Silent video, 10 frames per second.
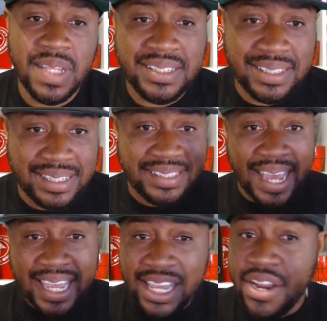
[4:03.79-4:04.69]
this is the
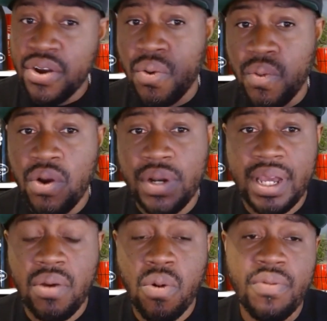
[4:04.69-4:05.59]
second year in a row
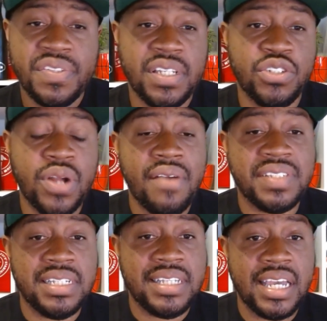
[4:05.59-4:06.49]
now where we've seen
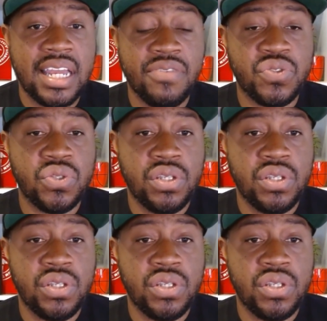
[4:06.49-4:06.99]
Travis Etienne get, it,